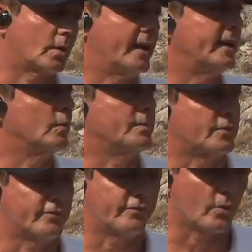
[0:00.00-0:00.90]
great. We
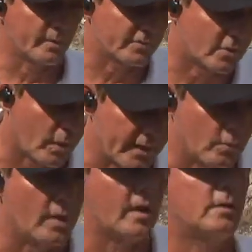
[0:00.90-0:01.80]
performed quite
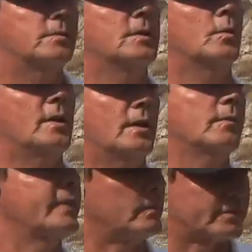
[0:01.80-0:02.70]
well. Well, that